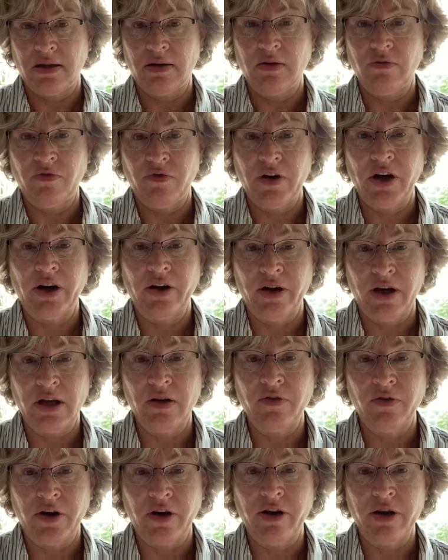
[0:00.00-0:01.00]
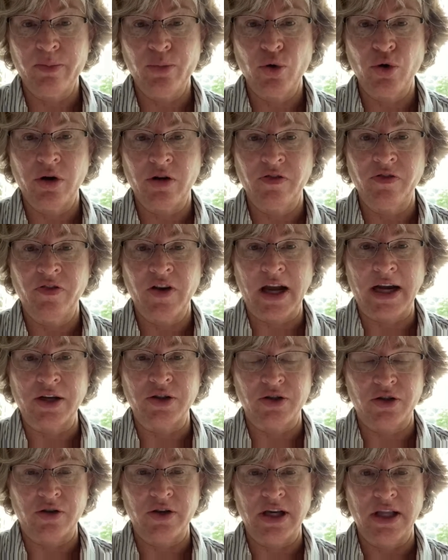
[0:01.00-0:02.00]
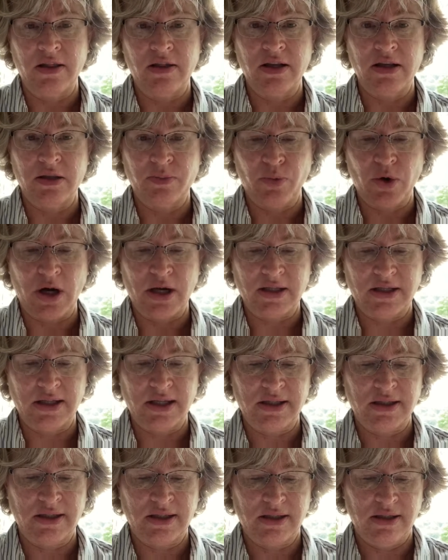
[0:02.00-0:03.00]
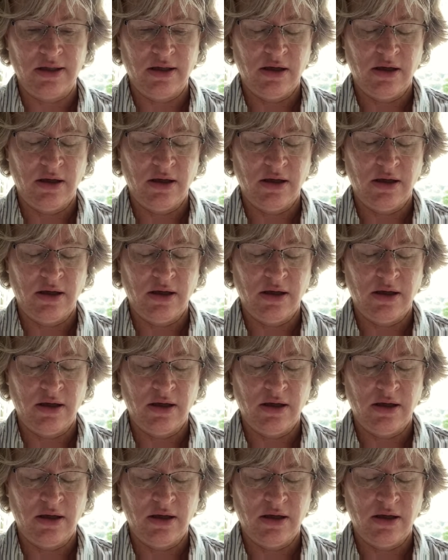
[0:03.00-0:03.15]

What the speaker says: a very important factor in this process.